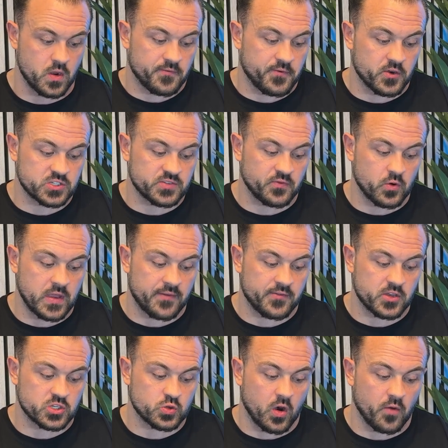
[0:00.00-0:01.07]
First of all, you have
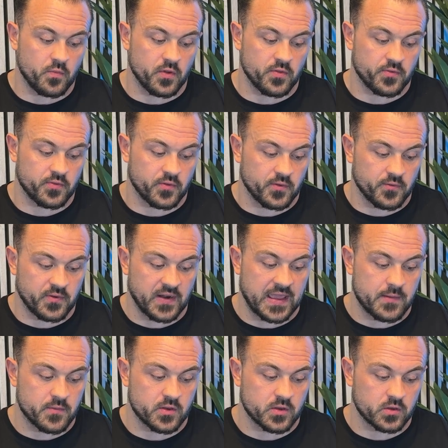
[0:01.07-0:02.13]
your 12-month
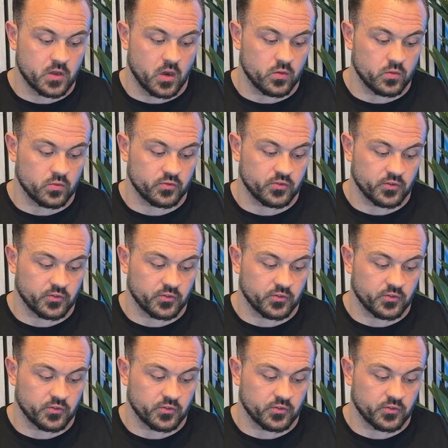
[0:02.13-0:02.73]
flame goals.